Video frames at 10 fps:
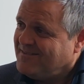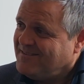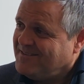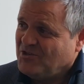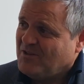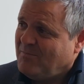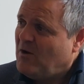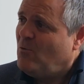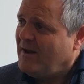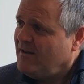is not a
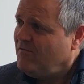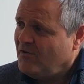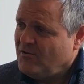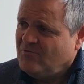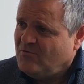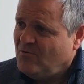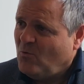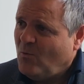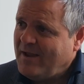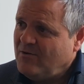big quality for you.
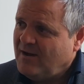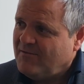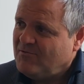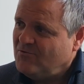Why you have